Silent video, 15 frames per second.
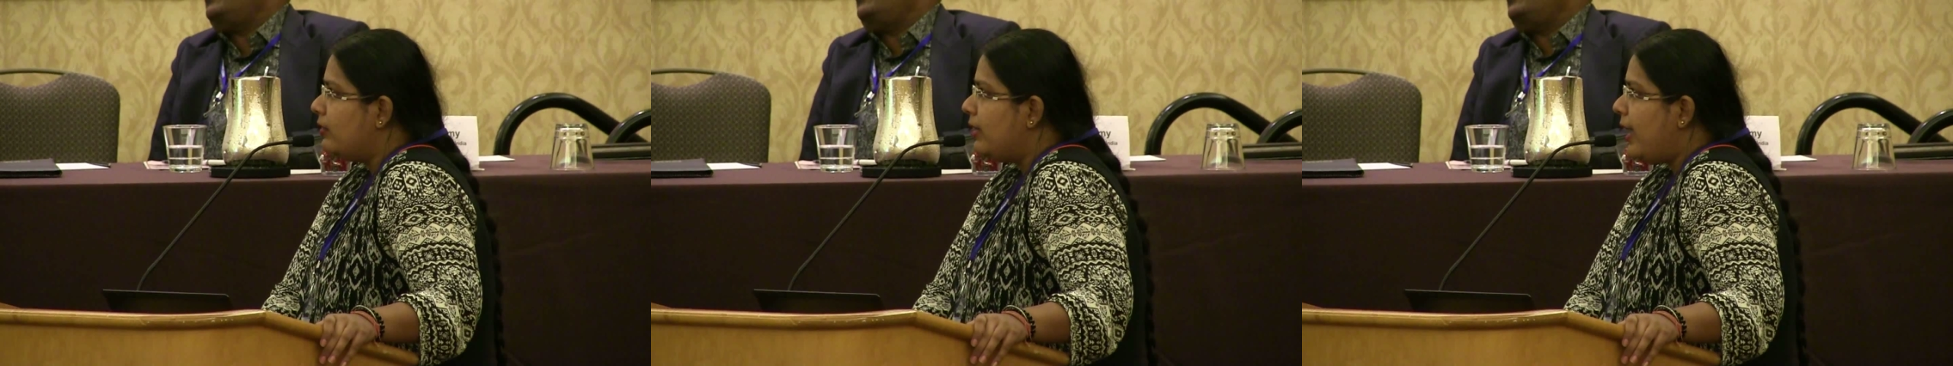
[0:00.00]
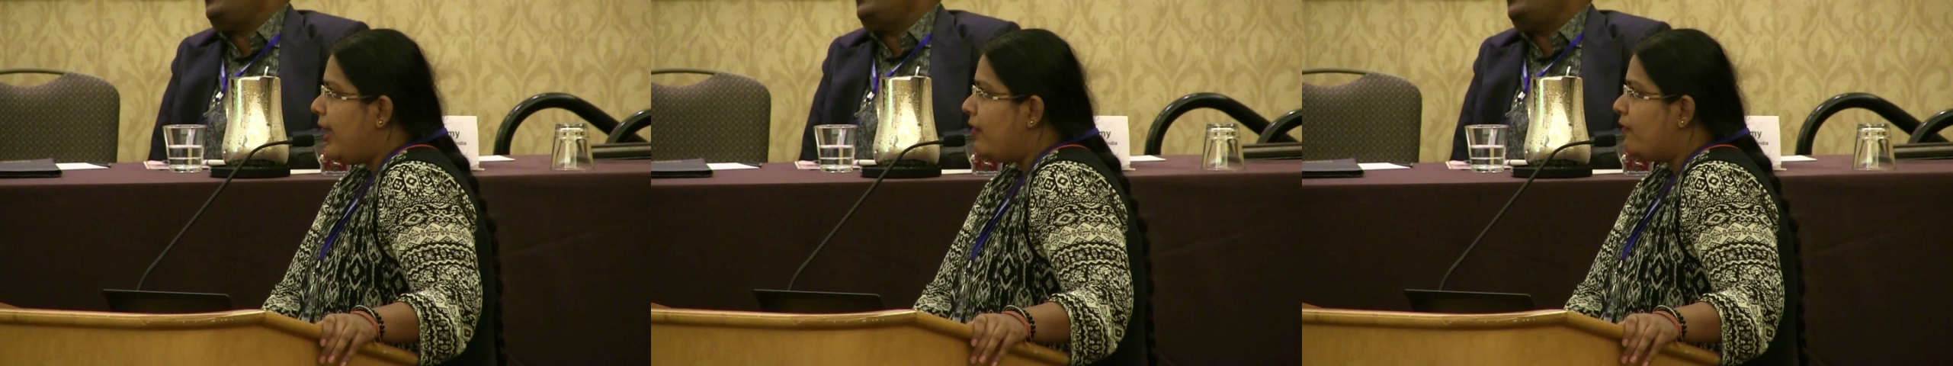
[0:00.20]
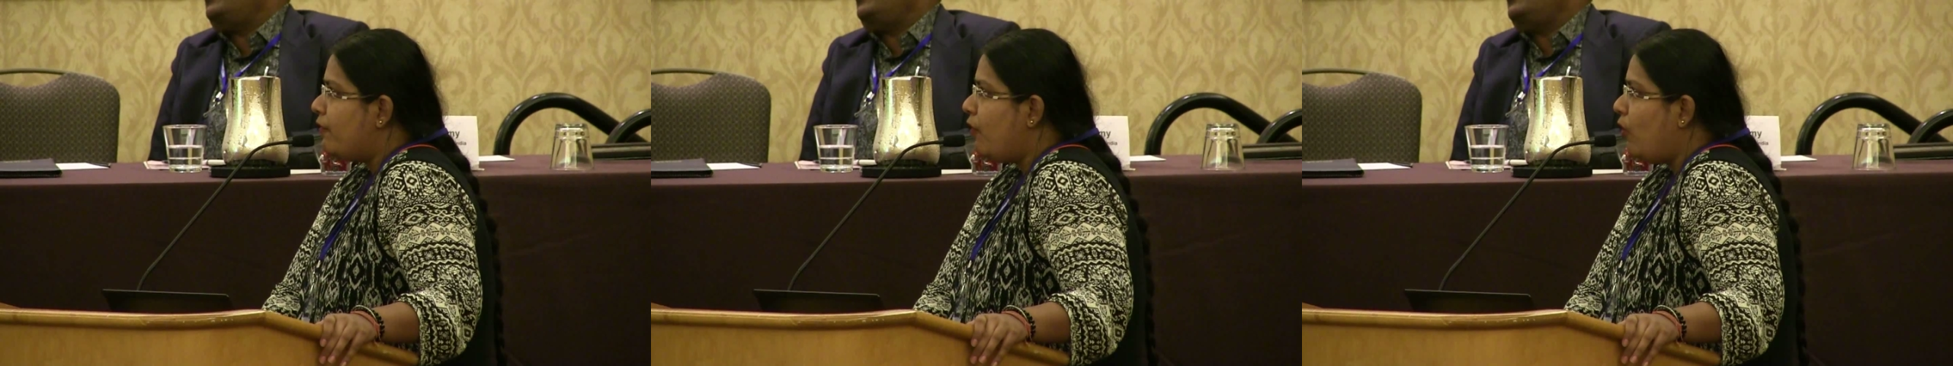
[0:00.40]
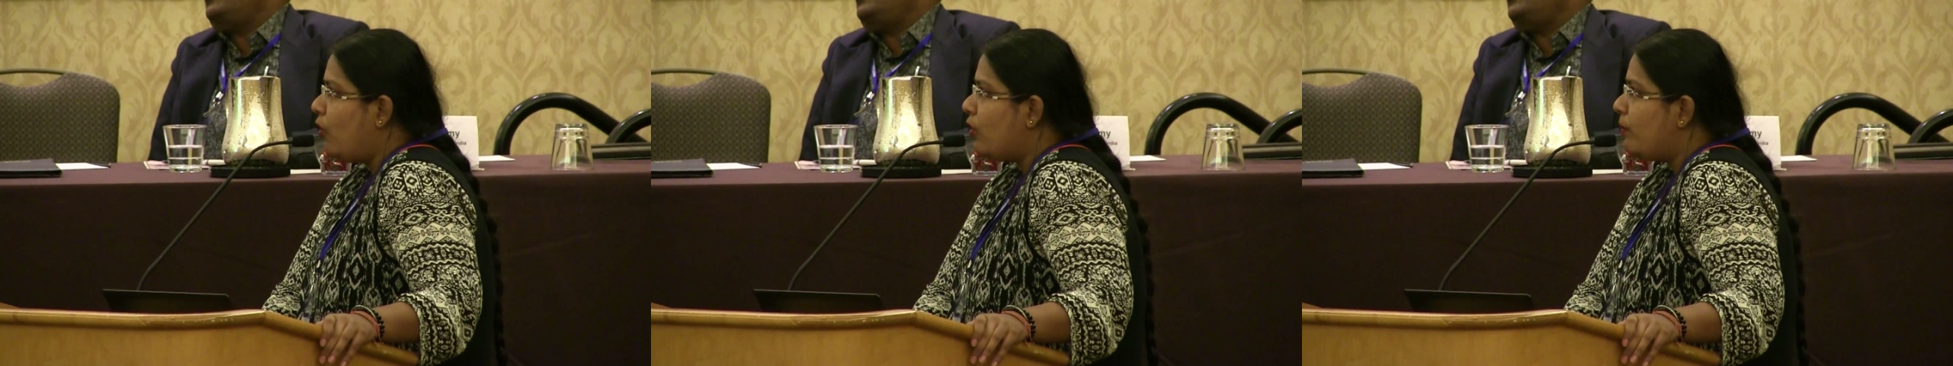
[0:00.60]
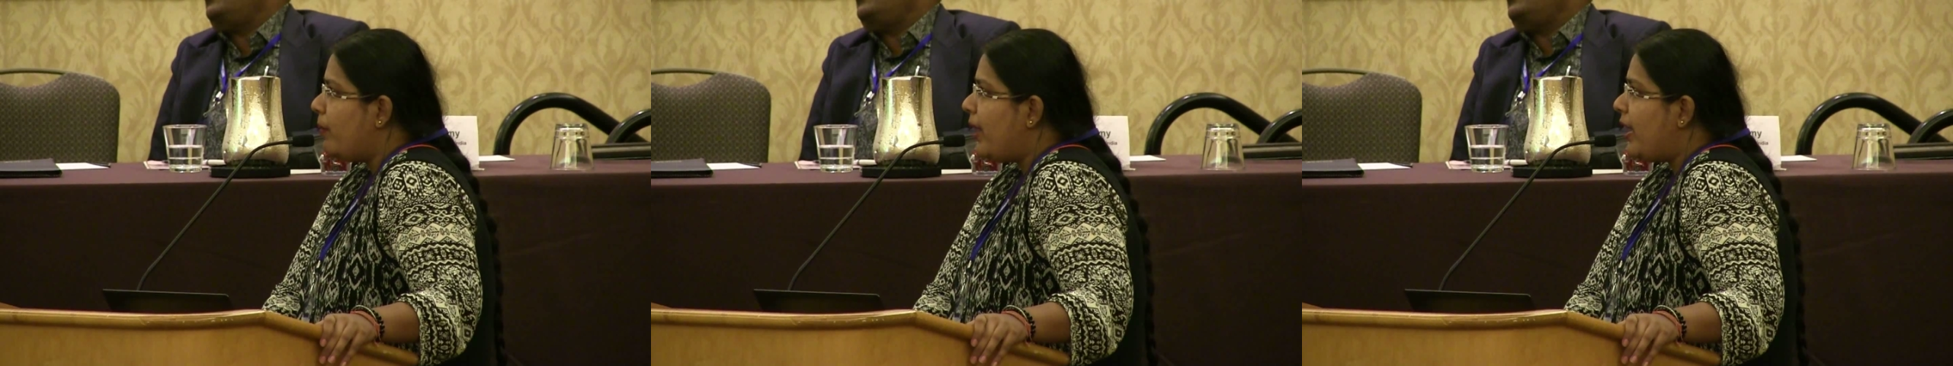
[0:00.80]
then
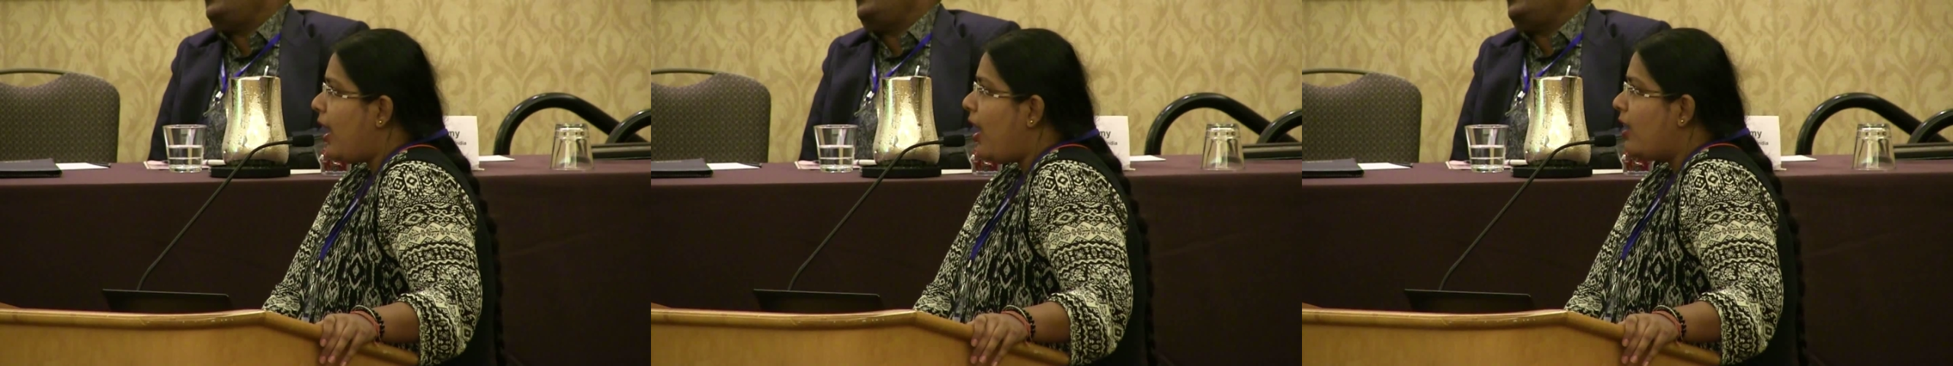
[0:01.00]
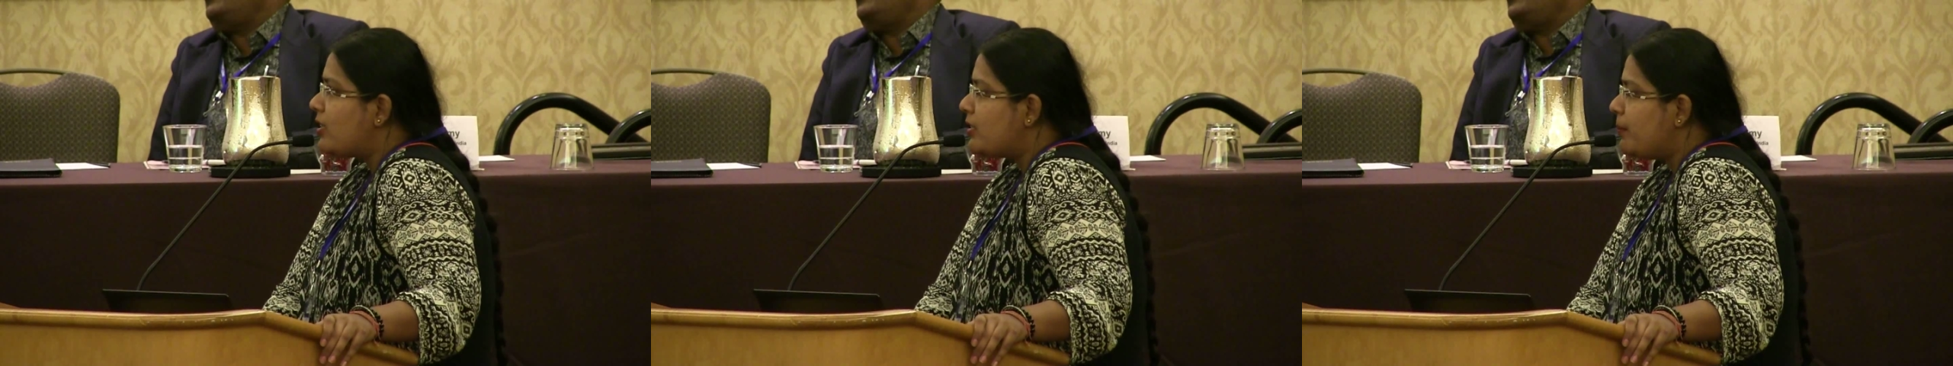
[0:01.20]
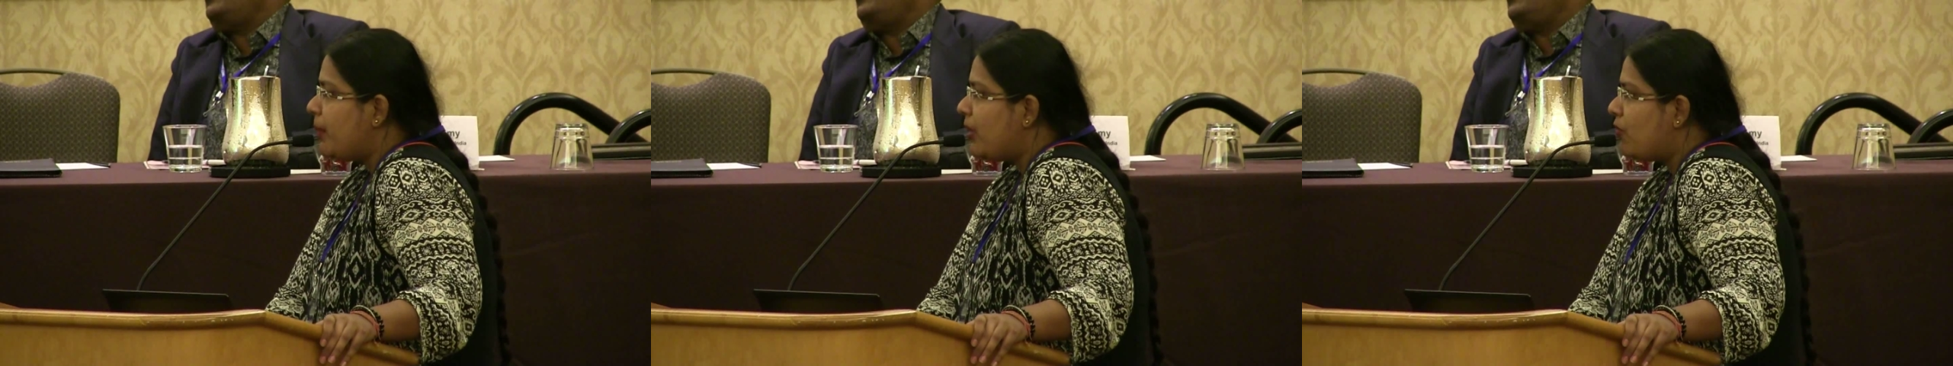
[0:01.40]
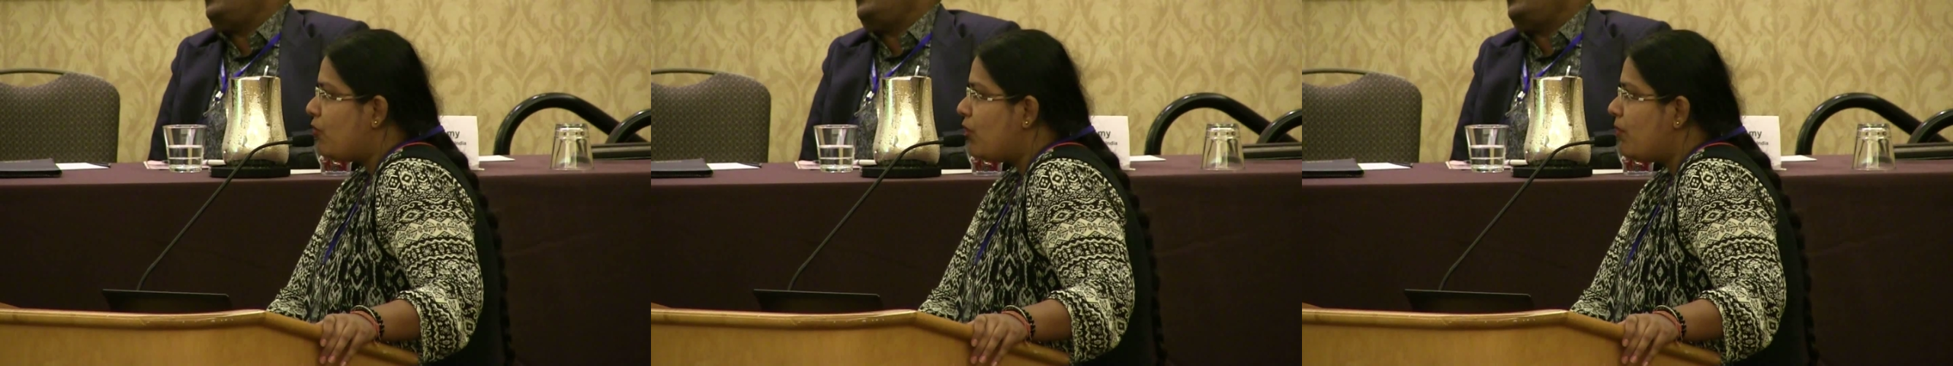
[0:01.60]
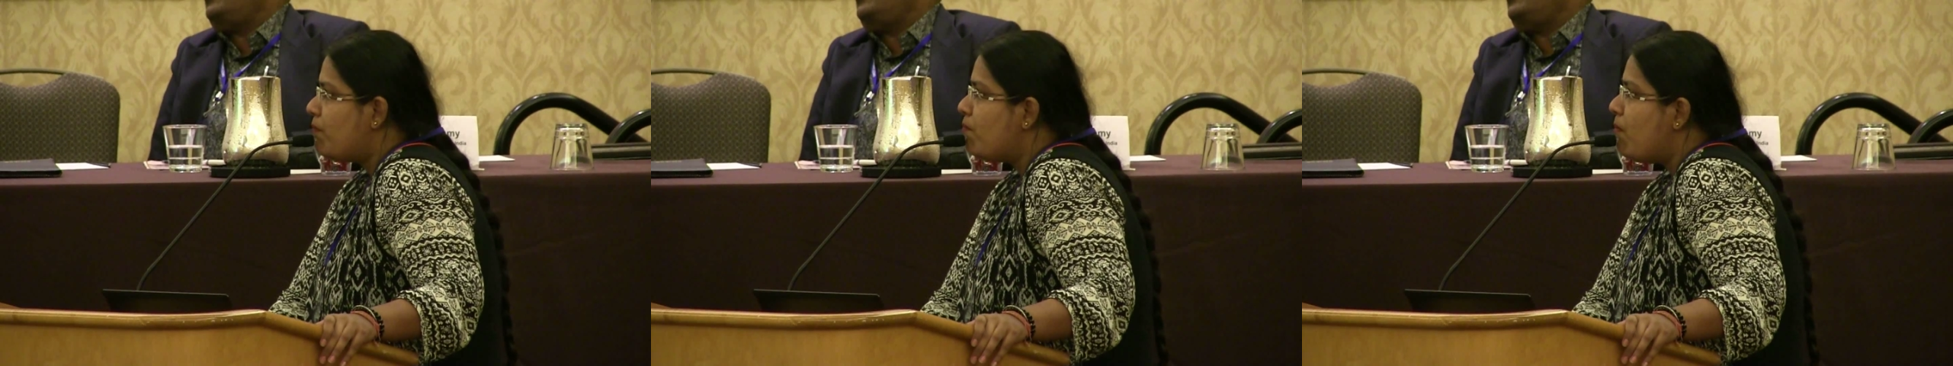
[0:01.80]
followed by
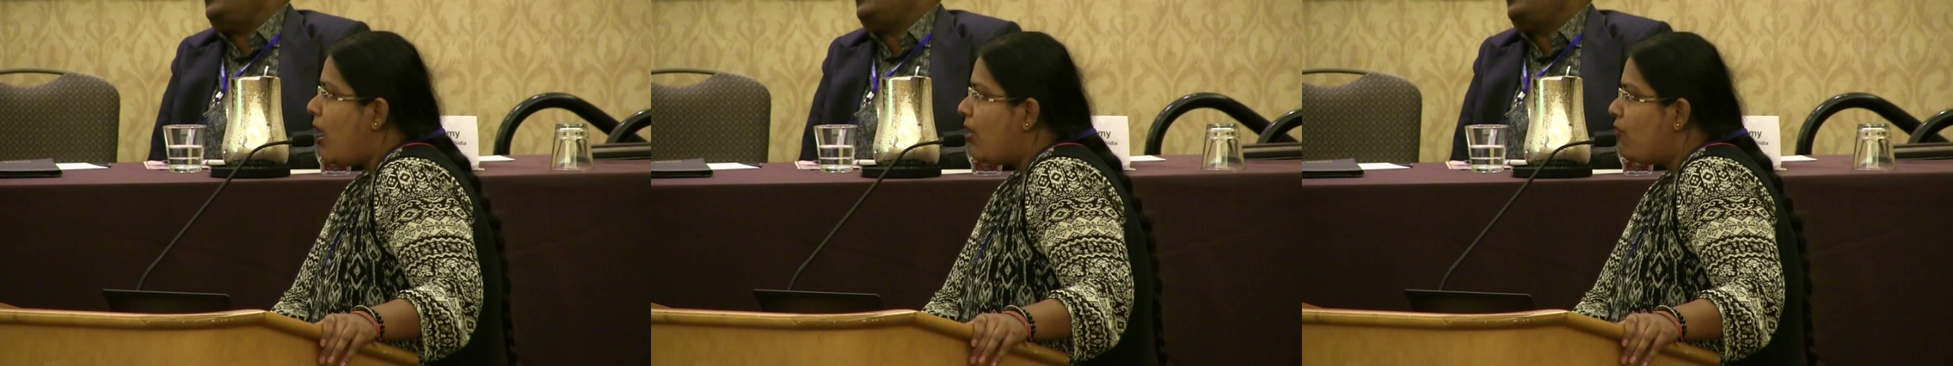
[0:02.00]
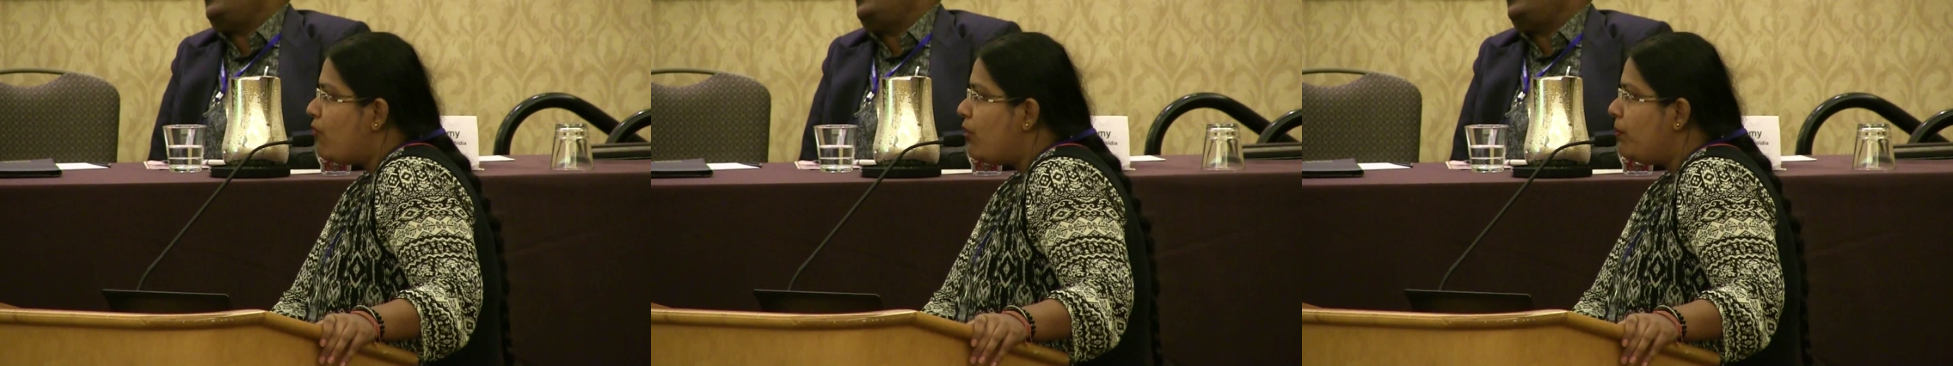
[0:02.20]
asymmetric mud